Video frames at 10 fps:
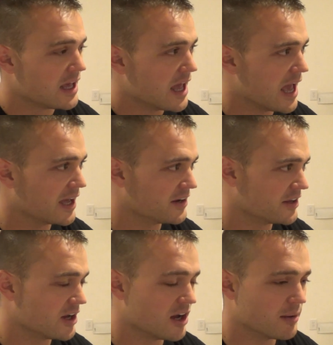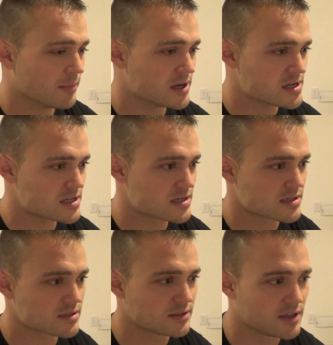And
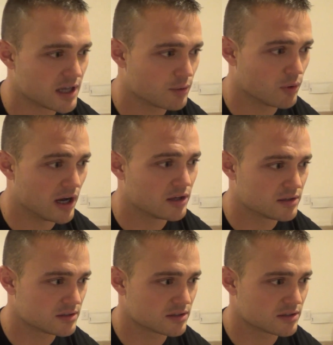well,